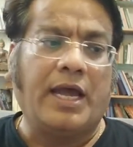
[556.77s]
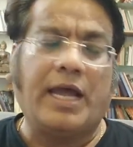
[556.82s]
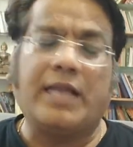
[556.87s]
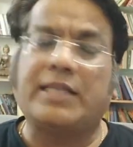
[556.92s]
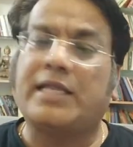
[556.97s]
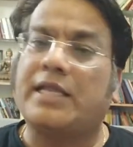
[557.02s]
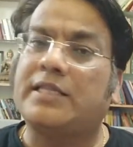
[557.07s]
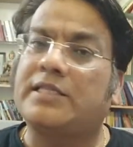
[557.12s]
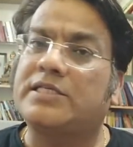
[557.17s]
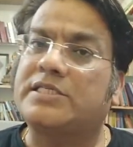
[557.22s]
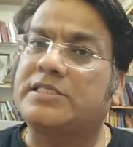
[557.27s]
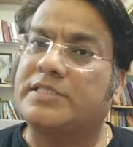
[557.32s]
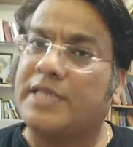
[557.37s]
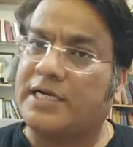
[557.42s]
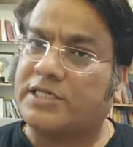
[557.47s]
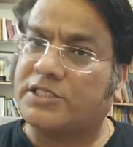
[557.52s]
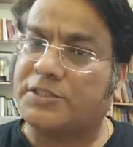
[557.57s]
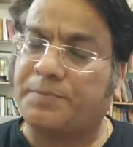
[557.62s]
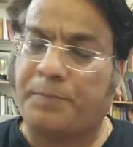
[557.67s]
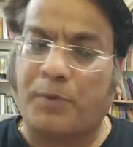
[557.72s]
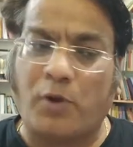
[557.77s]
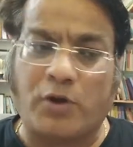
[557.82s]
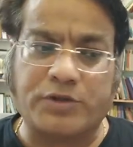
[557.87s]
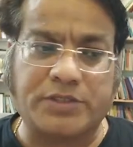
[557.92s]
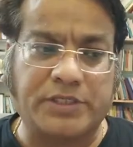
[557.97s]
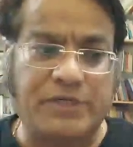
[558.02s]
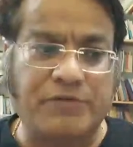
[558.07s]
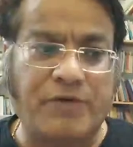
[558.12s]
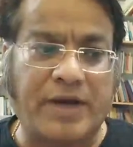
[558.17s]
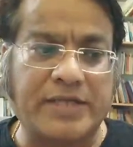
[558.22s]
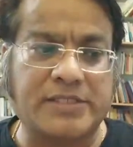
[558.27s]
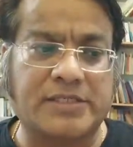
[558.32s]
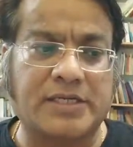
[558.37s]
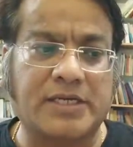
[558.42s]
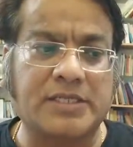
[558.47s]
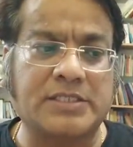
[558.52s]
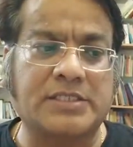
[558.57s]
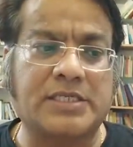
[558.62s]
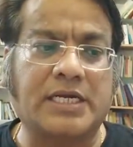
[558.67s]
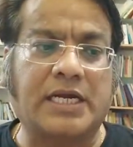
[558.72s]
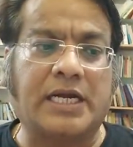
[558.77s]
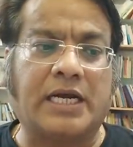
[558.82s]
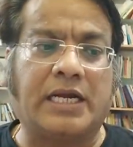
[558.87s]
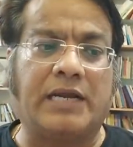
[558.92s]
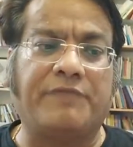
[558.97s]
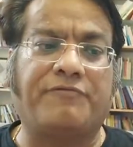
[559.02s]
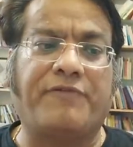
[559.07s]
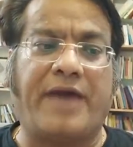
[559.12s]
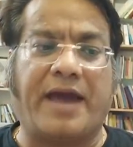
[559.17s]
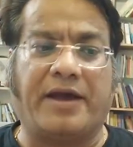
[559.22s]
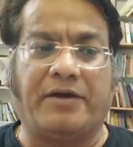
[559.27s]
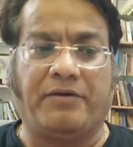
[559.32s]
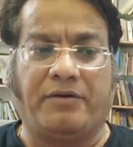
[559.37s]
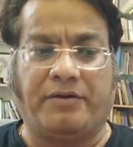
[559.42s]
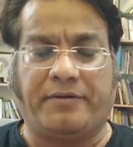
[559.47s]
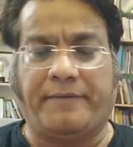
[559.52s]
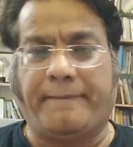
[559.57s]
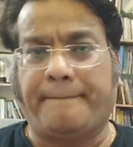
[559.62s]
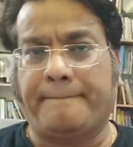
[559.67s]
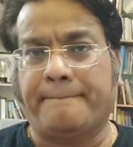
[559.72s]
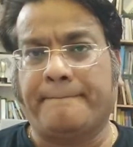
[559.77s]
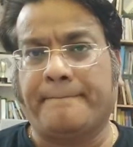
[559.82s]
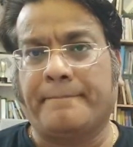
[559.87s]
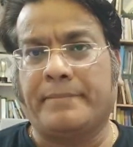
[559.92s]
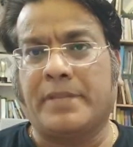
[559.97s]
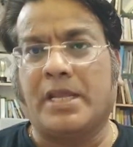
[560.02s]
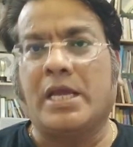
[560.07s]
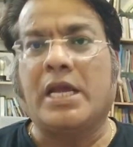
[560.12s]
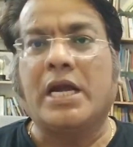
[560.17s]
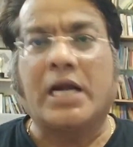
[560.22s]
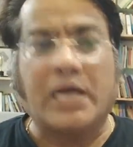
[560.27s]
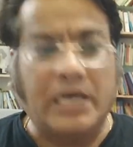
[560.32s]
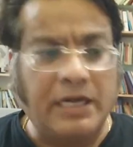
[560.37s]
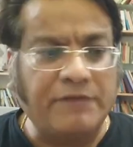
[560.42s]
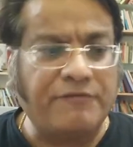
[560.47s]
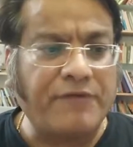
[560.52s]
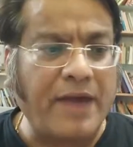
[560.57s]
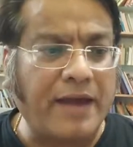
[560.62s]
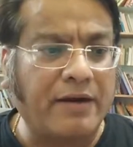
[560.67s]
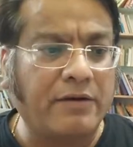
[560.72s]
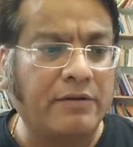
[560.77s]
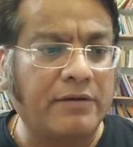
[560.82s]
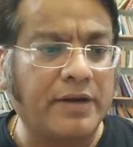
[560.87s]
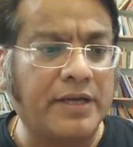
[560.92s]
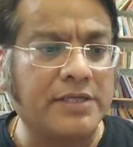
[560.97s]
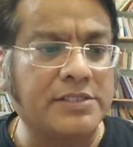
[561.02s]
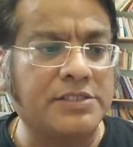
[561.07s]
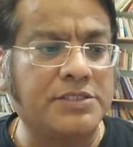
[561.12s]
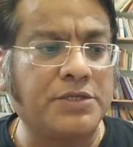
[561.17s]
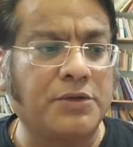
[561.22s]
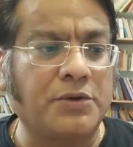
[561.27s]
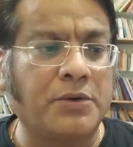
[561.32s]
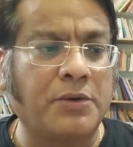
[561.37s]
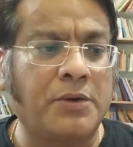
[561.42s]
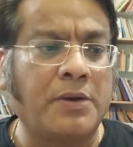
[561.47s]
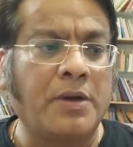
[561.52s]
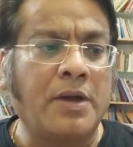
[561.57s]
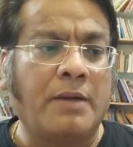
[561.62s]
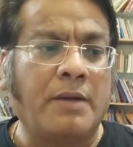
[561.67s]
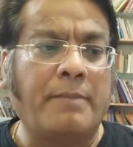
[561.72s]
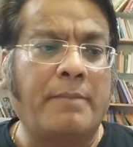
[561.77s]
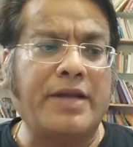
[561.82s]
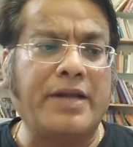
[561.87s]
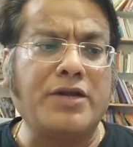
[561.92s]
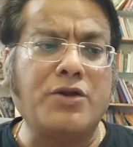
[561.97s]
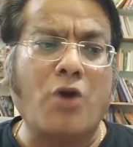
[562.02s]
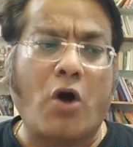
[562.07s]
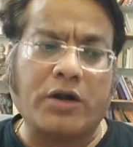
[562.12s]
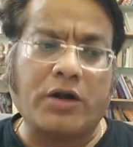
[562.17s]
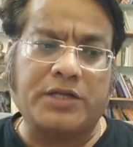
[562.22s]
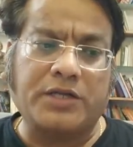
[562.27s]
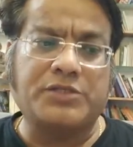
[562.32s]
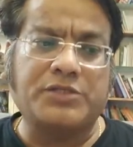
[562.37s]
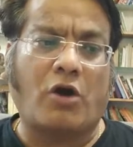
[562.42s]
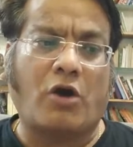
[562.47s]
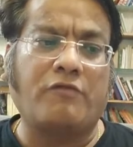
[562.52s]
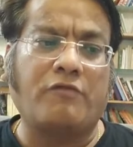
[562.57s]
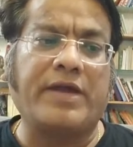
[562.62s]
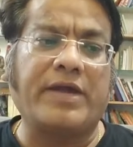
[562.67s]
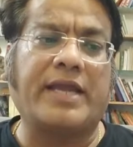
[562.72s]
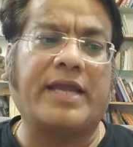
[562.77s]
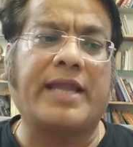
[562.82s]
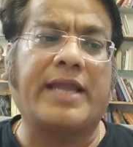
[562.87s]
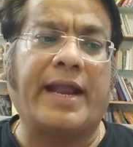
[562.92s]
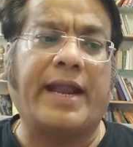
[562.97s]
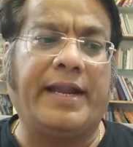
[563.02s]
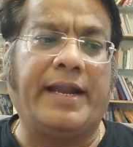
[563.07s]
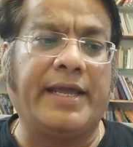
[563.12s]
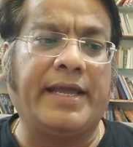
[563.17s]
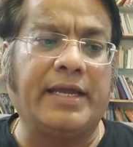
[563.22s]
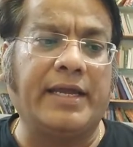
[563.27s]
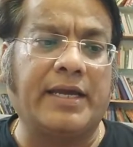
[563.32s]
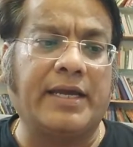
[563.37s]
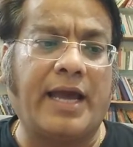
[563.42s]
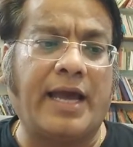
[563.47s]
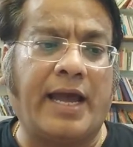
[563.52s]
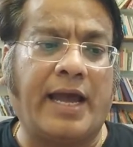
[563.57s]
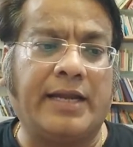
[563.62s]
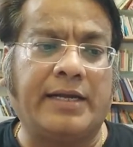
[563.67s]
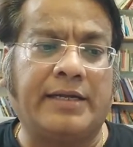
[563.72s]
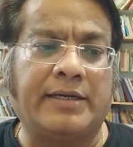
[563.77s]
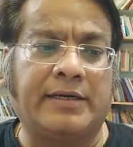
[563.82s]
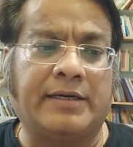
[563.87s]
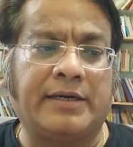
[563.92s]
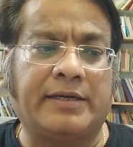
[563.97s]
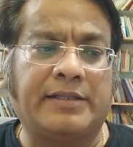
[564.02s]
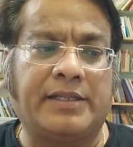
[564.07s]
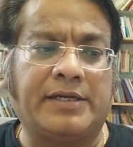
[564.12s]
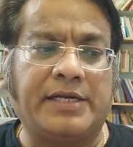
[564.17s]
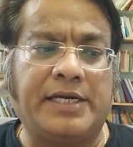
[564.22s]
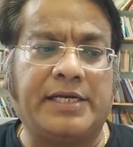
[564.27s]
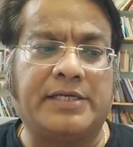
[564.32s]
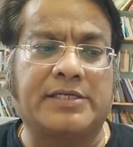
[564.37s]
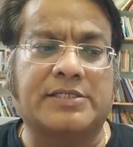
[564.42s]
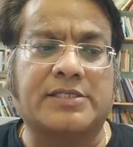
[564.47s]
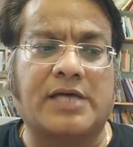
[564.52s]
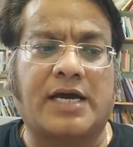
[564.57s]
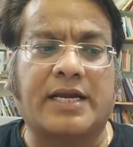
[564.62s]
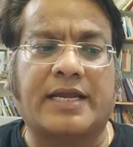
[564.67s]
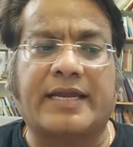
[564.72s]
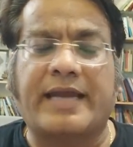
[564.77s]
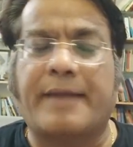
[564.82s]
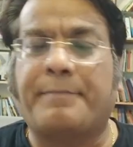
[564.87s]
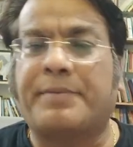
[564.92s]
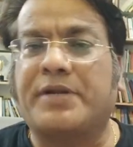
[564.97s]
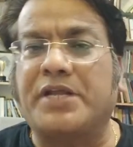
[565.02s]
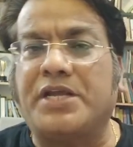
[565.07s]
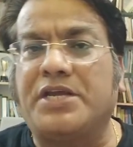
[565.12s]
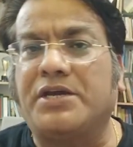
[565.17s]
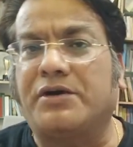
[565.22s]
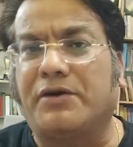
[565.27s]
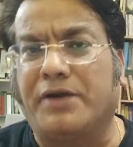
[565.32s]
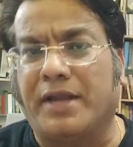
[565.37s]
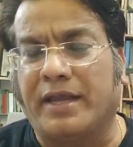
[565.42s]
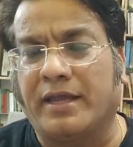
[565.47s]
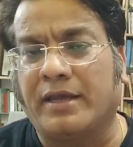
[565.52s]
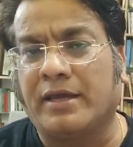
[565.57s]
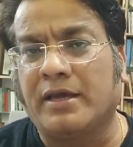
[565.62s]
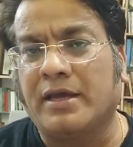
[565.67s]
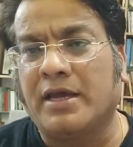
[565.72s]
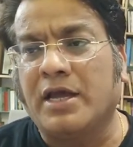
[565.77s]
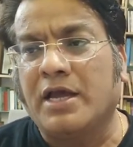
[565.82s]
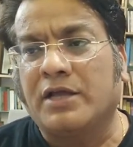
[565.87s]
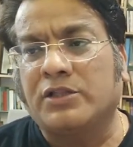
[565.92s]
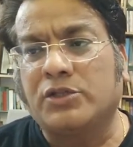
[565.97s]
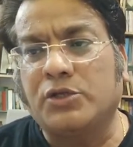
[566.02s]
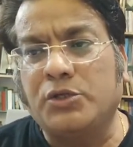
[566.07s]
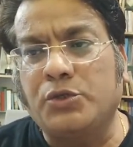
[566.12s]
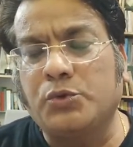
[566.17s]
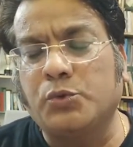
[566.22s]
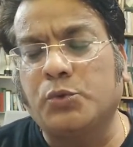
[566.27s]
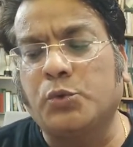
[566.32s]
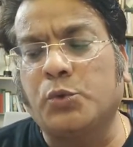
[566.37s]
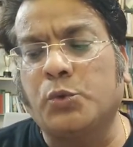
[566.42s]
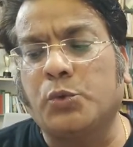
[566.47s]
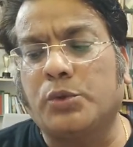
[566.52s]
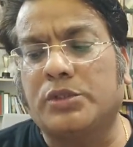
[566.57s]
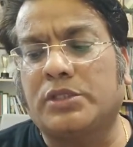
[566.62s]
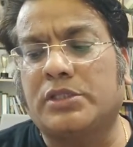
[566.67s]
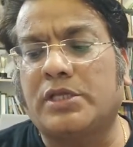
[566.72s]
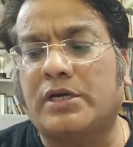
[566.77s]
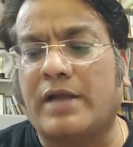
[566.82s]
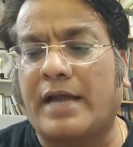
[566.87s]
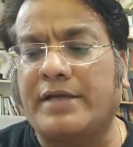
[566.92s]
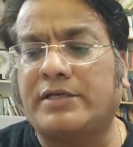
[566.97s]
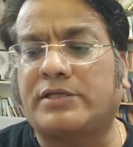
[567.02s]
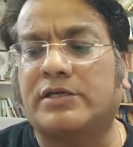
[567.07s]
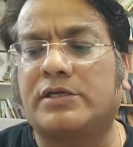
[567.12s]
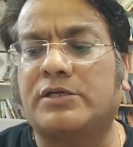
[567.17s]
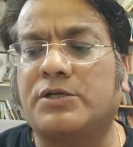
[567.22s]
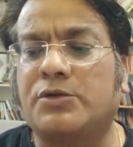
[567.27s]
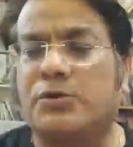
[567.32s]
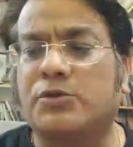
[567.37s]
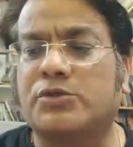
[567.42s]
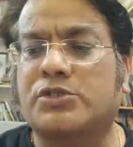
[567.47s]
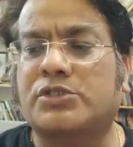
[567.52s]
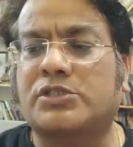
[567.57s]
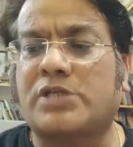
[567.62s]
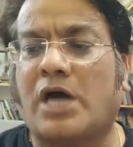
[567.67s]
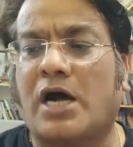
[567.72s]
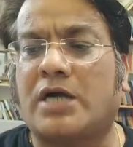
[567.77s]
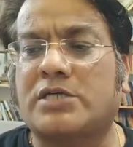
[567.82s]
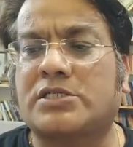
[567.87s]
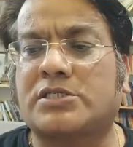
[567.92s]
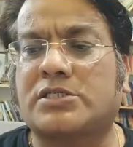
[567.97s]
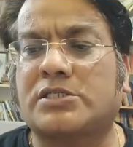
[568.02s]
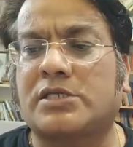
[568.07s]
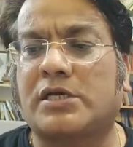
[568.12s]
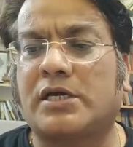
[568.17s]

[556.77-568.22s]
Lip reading: And then the sixth plot device is cliffhanger. Cliffhanger is by not resolving an ending, and the readers are kept yearning. The writer starts